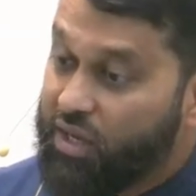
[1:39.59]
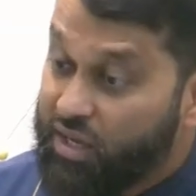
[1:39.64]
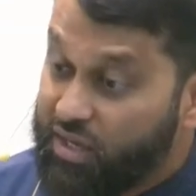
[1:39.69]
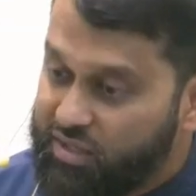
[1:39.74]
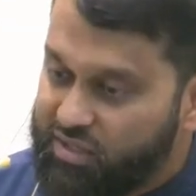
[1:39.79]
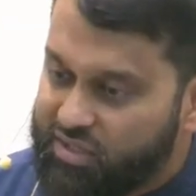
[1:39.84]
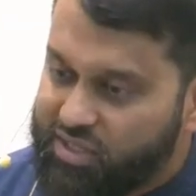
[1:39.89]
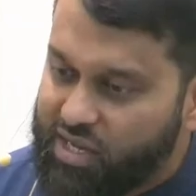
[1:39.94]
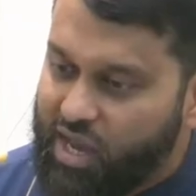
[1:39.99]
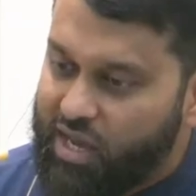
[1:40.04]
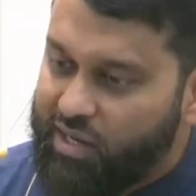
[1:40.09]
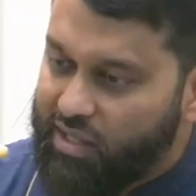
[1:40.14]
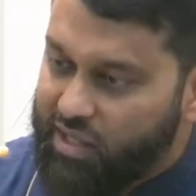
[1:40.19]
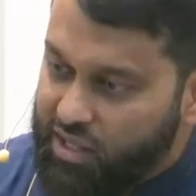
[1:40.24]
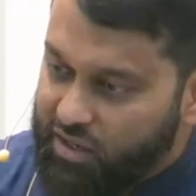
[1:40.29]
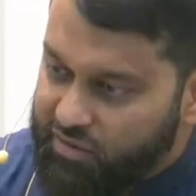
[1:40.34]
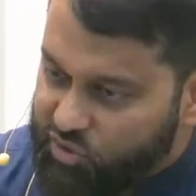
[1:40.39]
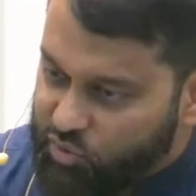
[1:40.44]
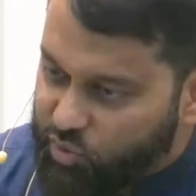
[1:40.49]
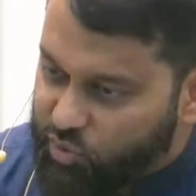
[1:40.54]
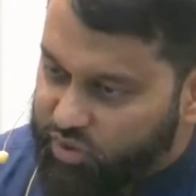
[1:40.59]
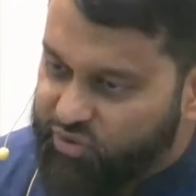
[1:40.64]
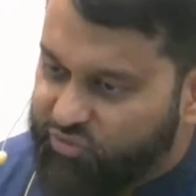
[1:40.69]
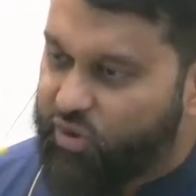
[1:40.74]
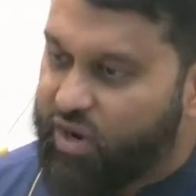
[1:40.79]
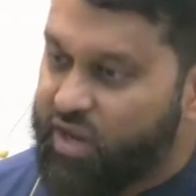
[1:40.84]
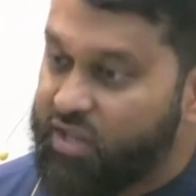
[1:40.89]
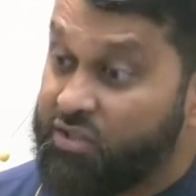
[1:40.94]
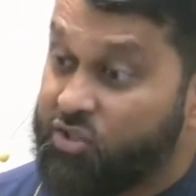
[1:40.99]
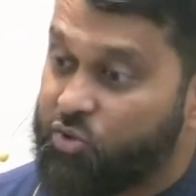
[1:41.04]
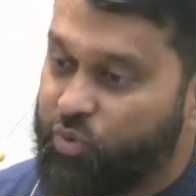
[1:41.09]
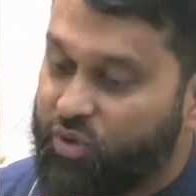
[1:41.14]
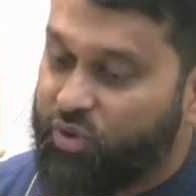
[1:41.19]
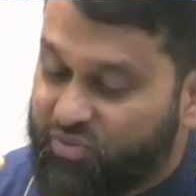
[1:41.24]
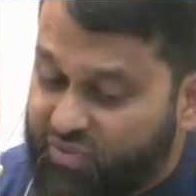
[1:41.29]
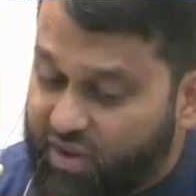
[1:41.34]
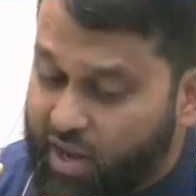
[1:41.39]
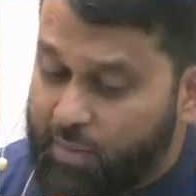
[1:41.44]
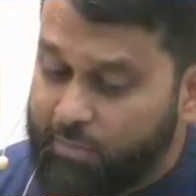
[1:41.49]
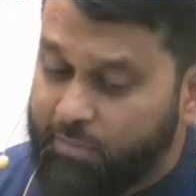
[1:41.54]
Insan lives with friends, with
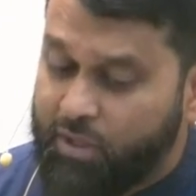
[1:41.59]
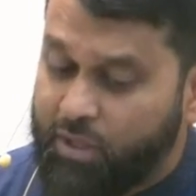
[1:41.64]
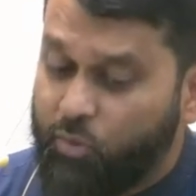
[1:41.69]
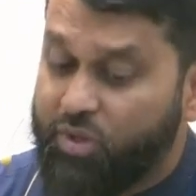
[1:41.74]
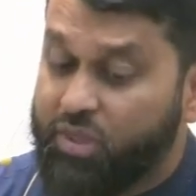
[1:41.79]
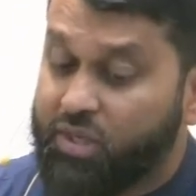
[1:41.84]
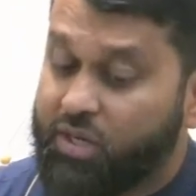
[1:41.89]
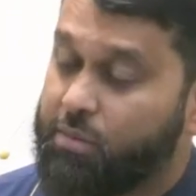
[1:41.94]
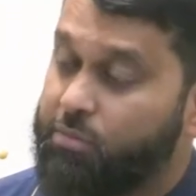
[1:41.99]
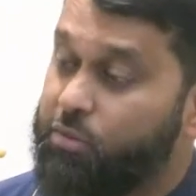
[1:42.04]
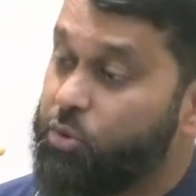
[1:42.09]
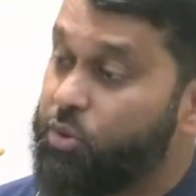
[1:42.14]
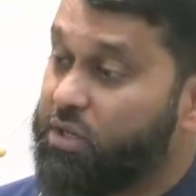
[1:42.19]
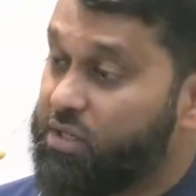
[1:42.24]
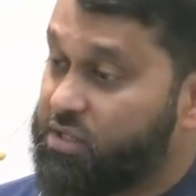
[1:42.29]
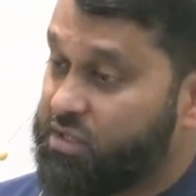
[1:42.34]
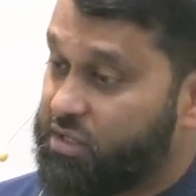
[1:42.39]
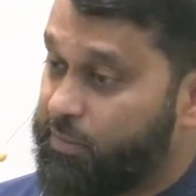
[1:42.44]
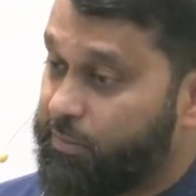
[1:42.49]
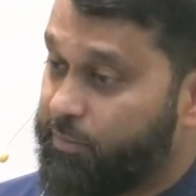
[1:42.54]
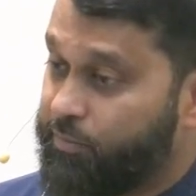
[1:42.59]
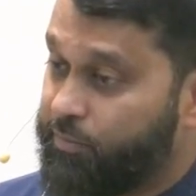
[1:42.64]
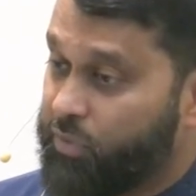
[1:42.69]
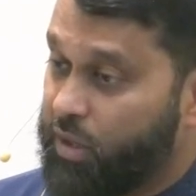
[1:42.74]
family, with community.